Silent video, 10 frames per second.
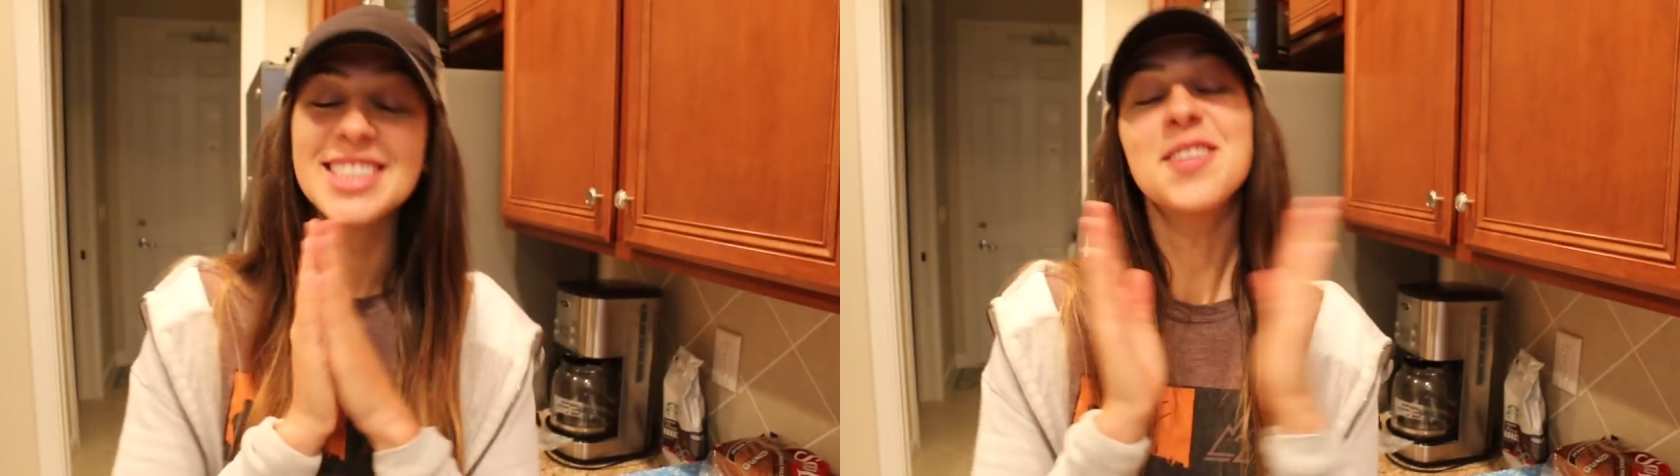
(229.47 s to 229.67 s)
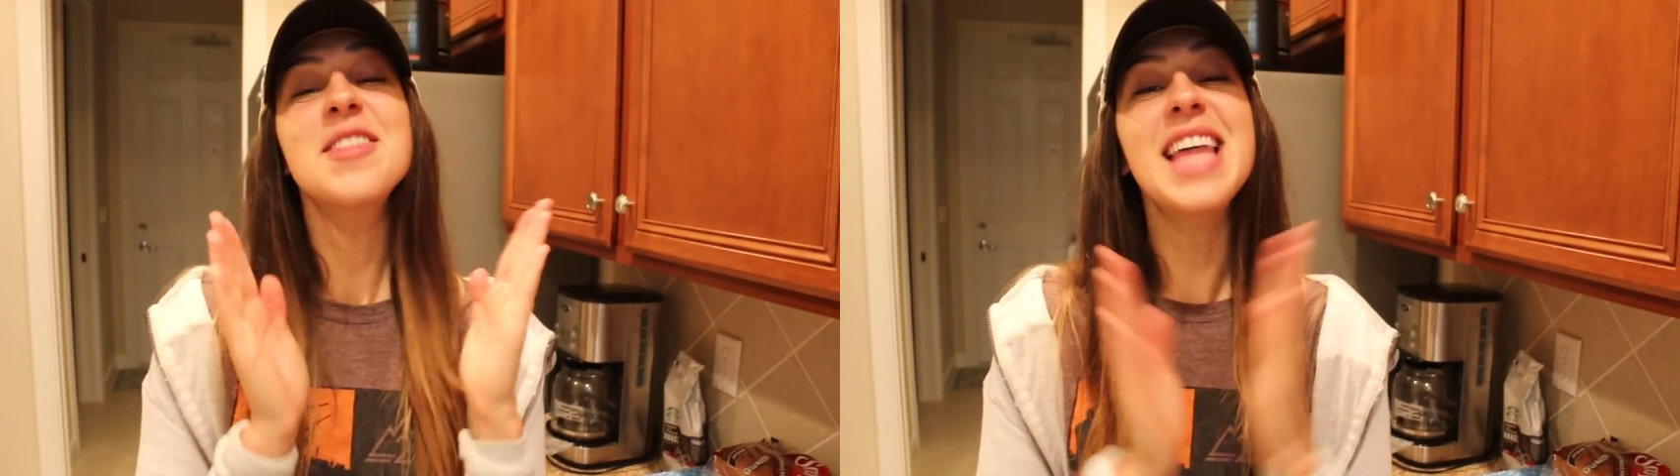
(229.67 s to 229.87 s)

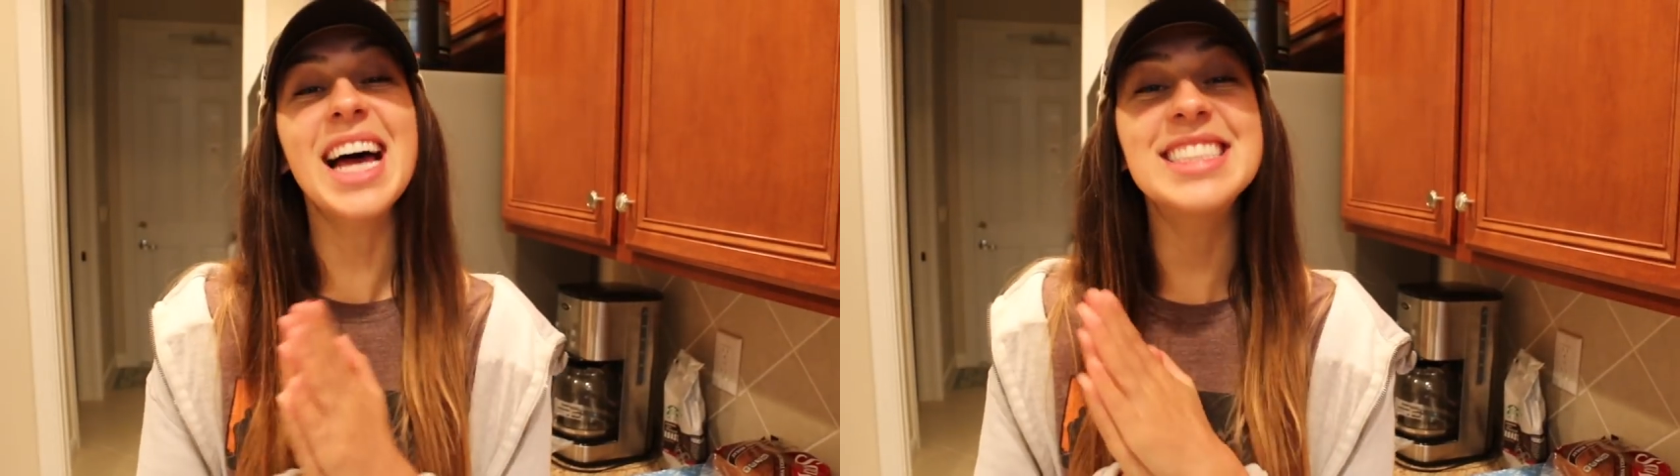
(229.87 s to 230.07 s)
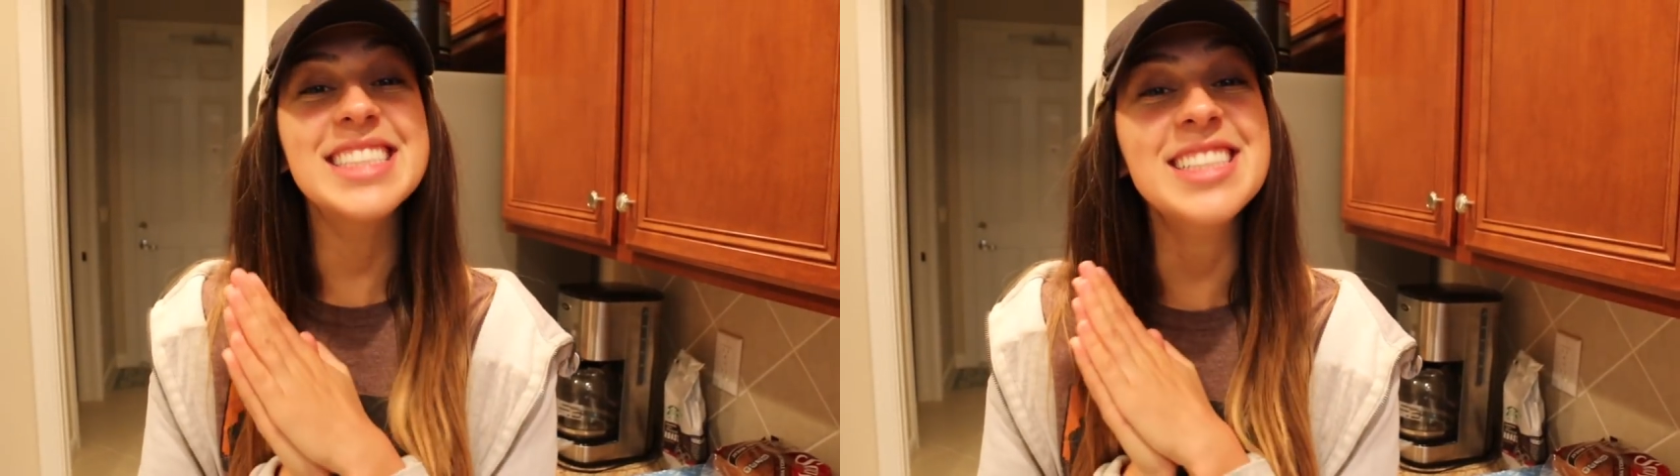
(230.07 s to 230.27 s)
So
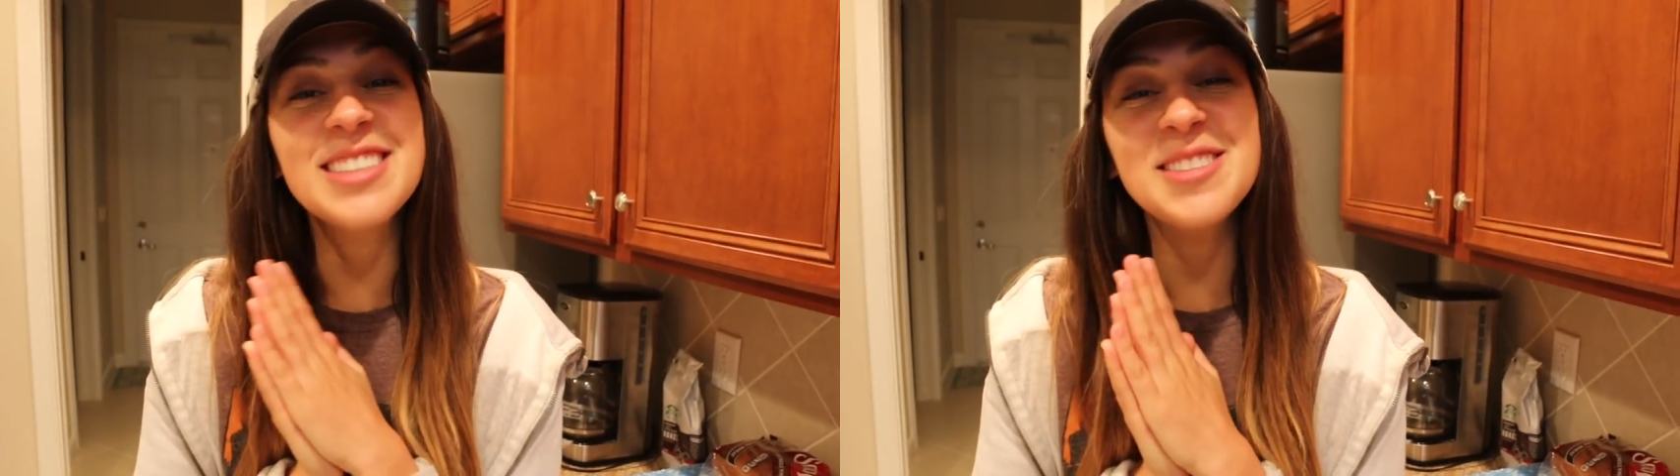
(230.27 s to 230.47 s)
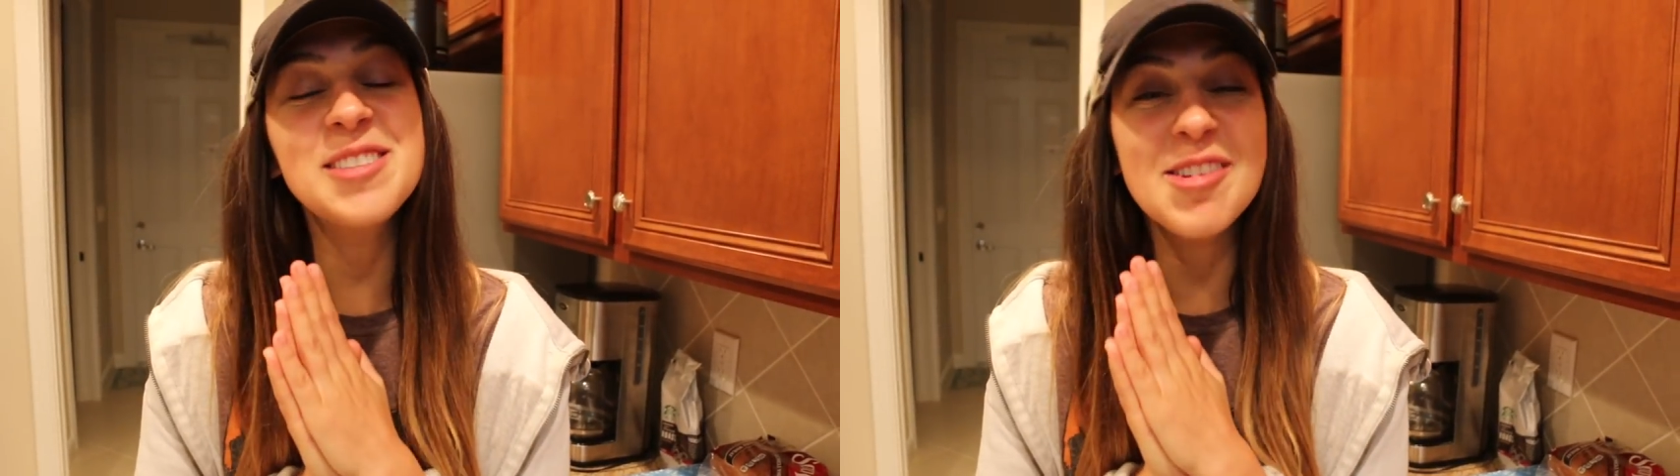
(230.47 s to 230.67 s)
that is it
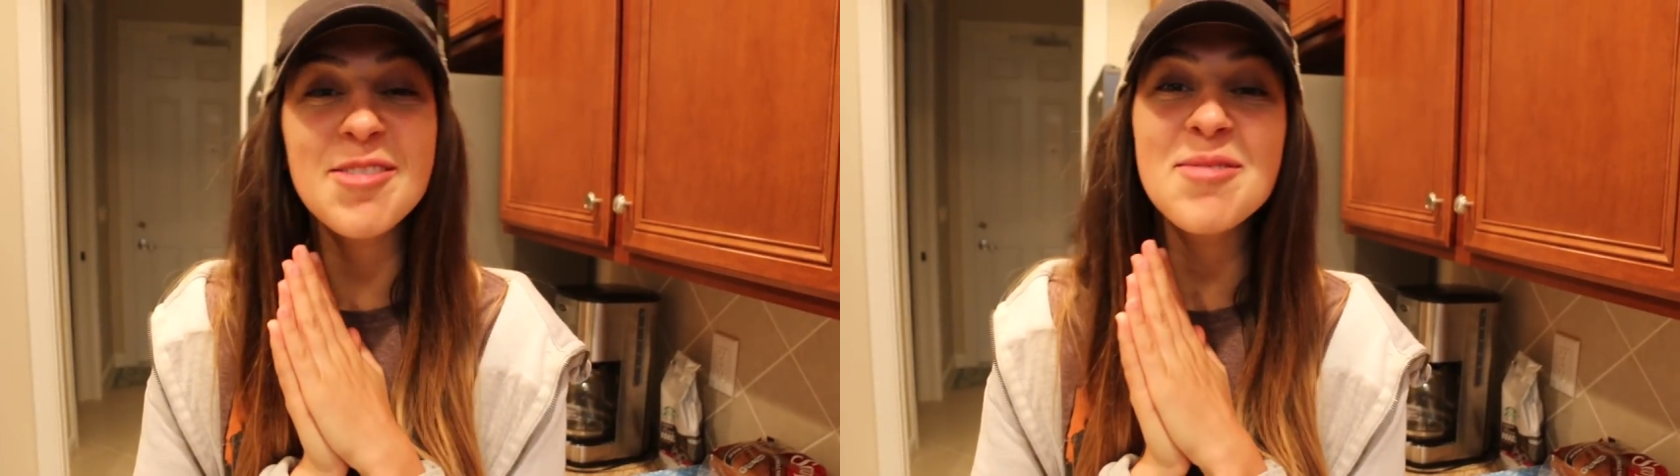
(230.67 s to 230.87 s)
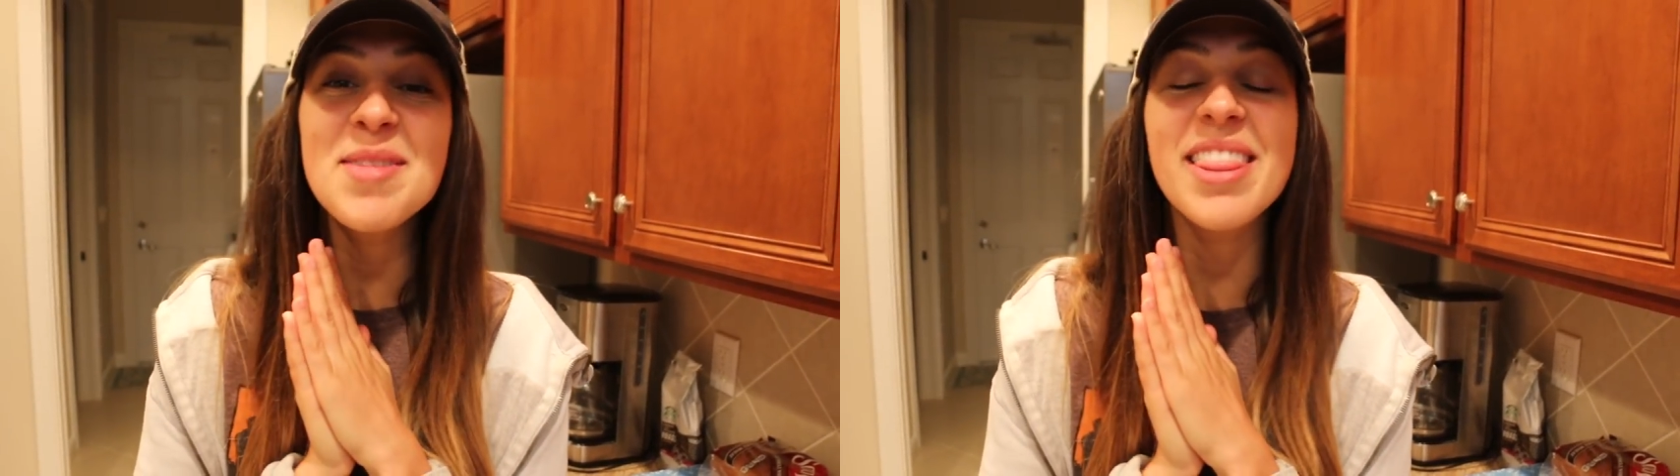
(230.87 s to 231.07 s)

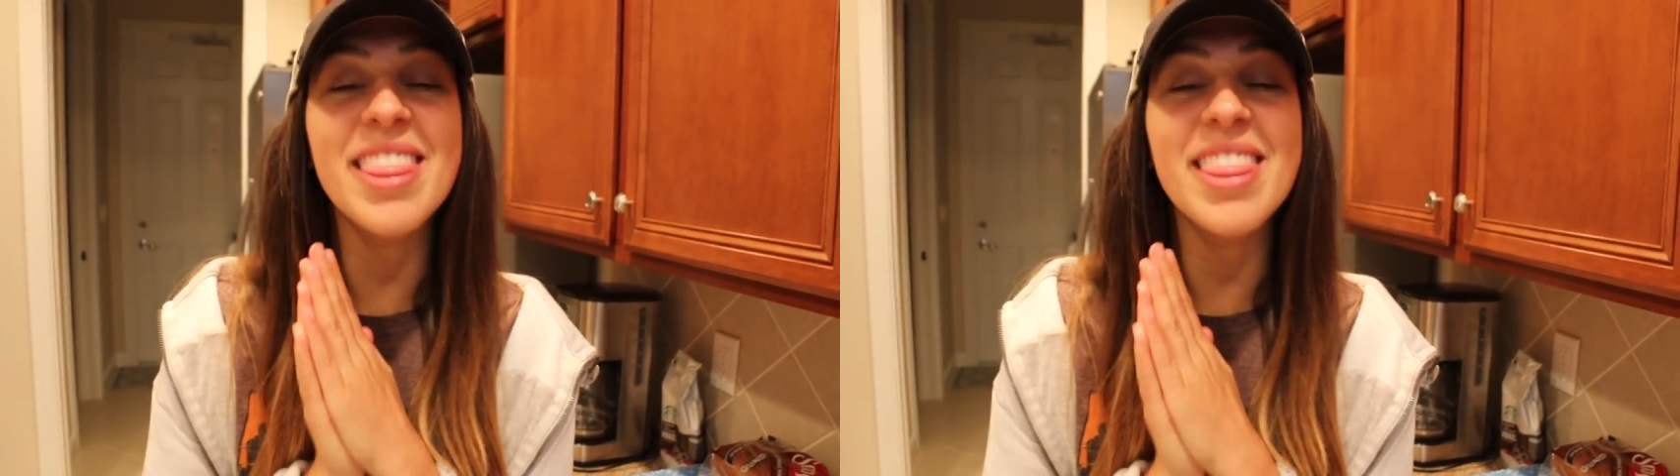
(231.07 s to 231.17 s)
YouTube.